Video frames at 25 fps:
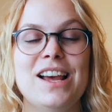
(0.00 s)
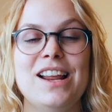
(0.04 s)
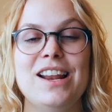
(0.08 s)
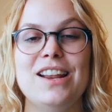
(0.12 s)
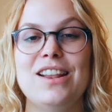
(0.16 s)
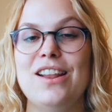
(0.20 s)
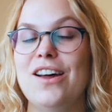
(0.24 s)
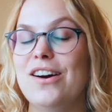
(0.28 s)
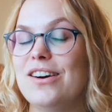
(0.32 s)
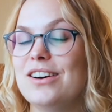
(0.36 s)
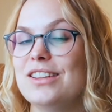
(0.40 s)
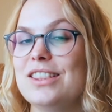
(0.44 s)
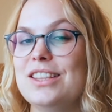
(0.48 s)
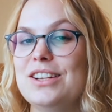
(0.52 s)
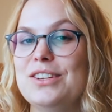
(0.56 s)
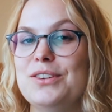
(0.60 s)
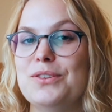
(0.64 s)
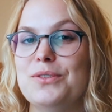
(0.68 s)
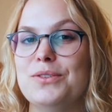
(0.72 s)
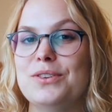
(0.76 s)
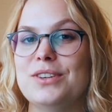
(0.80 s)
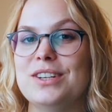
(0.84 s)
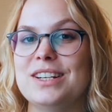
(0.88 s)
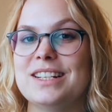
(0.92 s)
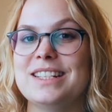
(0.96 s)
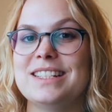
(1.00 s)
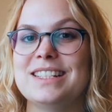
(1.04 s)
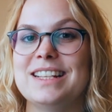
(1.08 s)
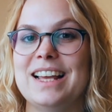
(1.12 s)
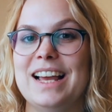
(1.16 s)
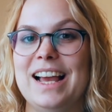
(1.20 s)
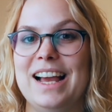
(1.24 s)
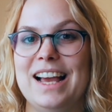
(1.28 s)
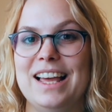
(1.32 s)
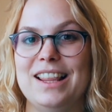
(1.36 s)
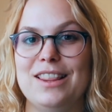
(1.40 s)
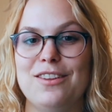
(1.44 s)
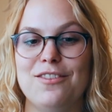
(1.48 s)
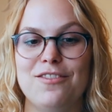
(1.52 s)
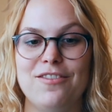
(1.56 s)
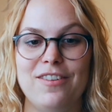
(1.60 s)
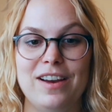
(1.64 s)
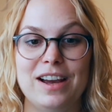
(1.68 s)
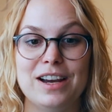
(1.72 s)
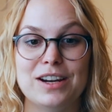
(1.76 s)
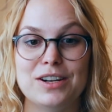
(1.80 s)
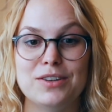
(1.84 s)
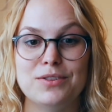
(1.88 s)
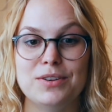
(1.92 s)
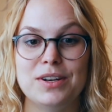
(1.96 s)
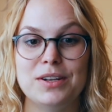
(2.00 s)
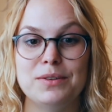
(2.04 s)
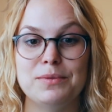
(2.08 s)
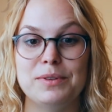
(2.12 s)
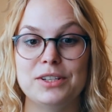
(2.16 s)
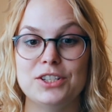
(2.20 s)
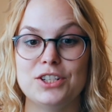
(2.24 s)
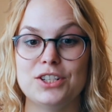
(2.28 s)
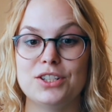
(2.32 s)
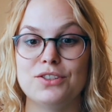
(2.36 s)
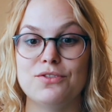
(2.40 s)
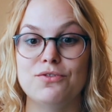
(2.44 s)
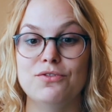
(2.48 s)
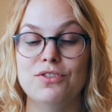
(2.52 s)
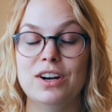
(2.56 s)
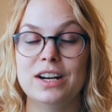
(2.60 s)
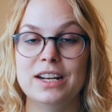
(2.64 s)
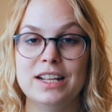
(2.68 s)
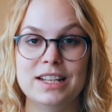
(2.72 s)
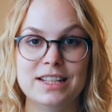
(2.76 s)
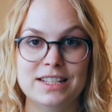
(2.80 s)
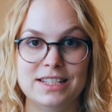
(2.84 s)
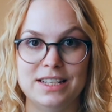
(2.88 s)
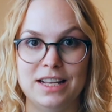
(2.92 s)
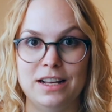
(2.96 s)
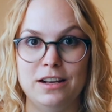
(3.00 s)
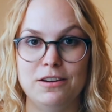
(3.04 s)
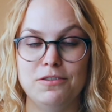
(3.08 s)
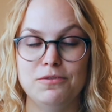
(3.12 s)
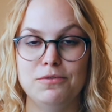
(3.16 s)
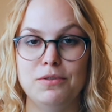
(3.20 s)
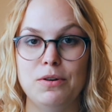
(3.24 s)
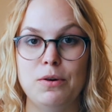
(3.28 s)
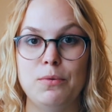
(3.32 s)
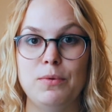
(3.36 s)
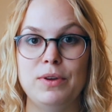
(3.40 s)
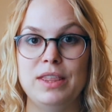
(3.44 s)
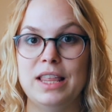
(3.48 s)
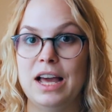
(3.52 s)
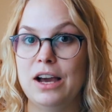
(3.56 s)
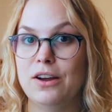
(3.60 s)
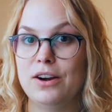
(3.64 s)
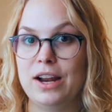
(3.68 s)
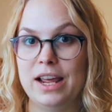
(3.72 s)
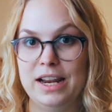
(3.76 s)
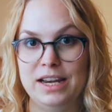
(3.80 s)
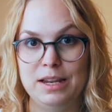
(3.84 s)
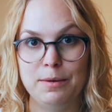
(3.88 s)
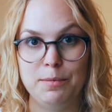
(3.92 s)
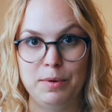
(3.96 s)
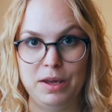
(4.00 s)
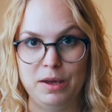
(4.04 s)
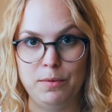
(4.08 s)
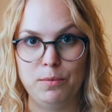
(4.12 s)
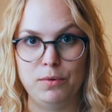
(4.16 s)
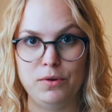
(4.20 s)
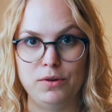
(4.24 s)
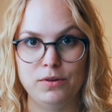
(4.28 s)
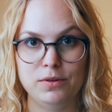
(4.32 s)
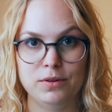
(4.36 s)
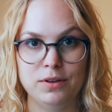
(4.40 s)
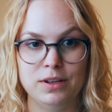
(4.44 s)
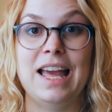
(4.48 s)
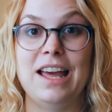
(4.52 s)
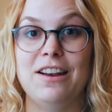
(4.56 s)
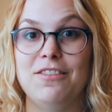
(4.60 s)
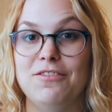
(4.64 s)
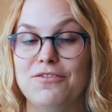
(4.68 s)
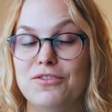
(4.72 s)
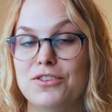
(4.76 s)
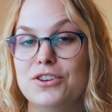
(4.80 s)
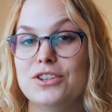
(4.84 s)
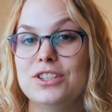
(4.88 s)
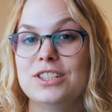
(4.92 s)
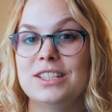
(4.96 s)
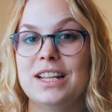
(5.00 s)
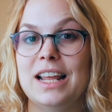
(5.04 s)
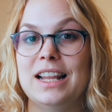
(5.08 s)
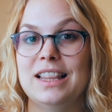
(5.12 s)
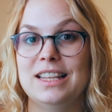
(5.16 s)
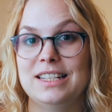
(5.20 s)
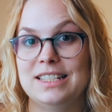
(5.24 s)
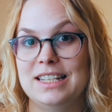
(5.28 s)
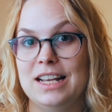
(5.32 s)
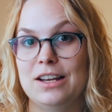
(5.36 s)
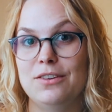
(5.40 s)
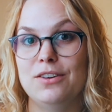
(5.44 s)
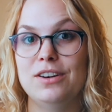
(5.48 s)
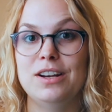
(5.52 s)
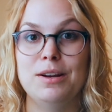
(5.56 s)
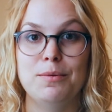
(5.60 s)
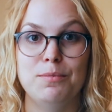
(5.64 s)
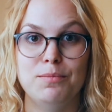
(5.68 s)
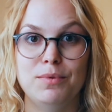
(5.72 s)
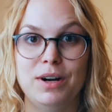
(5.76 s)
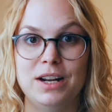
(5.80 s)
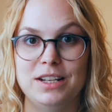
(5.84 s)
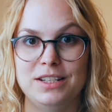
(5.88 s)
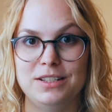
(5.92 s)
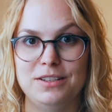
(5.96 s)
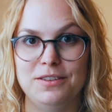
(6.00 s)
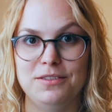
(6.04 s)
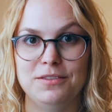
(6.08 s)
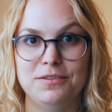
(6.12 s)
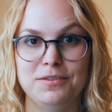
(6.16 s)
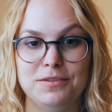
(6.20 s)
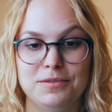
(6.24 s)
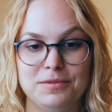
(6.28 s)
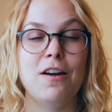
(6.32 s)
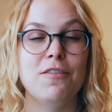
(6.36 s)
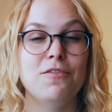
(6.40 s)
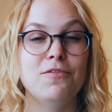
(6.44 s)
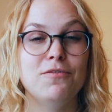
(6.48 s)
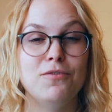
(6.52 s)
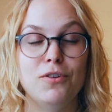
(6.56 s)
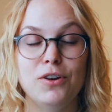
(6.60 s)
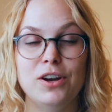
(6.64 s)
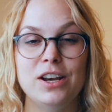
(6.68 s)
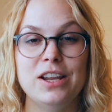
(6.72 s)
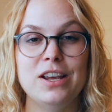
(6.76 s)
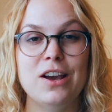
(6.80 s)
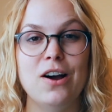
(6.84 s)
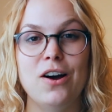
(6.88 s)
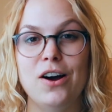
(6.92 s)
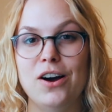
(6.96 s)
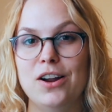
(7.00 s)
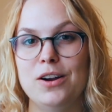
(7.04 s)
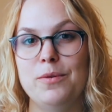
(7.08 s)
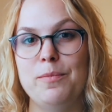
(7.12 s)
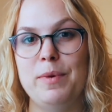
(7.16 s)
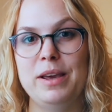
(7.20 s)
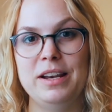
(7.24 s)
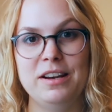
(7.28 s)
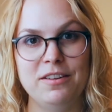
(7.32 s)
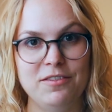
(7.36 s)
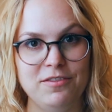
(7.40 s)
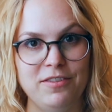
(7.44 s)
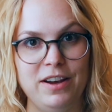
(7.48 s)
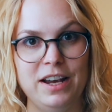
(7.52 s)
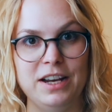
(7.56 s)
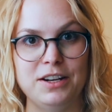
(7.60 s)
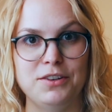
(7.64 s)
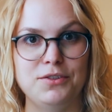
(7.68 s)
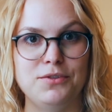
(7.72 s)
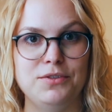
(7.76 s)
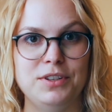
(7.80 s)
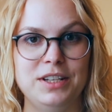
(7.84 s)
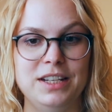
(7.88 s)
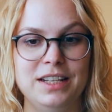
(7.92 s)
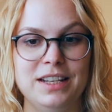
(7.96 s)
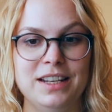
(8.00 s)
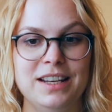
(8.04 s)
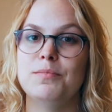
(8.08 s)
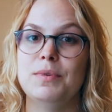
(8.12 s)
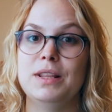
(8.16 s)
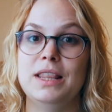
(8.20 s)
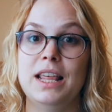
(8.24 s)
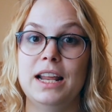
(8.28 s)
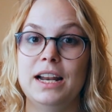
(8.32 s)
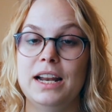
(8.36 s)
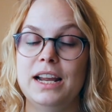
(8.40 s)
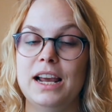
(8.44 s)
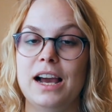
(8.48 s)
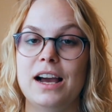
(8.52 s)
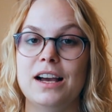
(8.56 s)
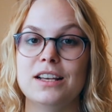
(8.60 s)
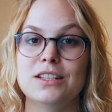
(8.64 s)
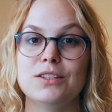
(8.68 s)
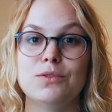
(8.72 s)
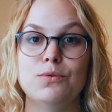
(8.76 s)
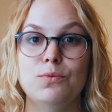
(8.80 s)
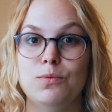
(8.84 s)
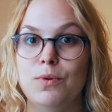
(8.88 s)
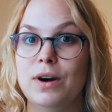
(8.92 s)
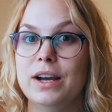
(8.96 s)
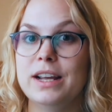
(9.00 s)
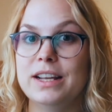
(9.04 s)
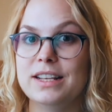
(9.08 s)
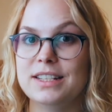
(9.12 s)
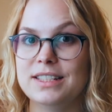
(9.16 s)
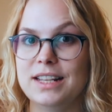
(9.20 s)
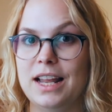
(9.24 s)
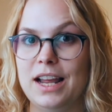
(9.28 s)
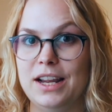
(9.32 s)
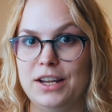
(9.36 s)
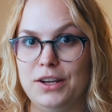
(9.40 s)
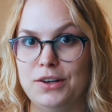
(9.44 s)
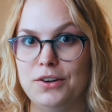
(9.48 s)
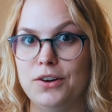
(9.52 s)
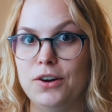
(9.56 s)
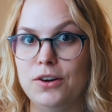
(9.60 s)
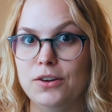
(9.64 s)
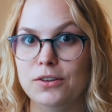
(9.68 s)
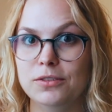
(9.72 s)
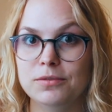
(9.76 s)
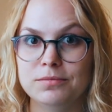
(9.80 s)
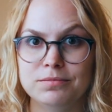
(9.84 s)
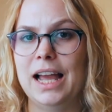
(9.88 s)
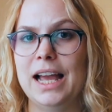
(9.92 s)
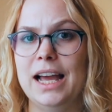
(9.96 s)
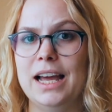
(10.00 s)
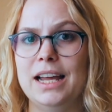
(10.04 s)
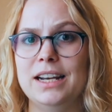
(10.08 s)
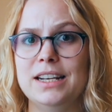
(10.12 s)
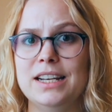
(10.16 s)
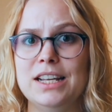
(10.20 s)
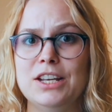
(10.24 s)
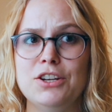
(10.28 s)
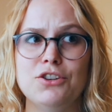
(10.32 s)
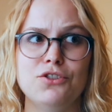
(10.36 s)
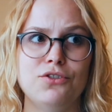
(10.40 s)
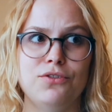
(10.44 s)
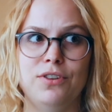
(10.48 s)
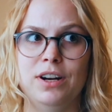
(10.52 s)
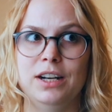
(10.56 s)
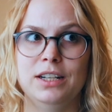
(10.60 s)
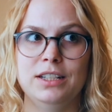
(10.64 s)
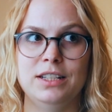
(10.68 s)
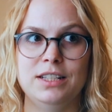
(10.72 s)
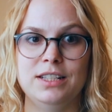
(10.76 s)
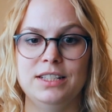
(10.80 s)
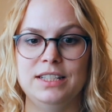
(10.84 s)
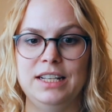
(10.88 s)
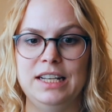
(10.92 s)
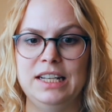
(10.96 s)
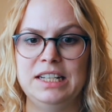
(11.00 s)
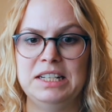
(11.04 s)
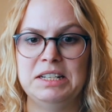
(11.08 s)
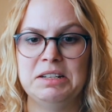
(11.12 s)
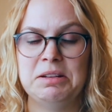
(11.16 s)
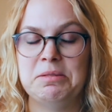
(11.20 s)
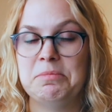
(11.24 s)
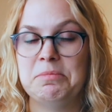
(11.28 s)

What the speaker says: lock the doors, and the factory will just run itself without any people." At first that sounded impressive, a fully automated factory. But then I asked, why is that your goal? And he shrugged and said,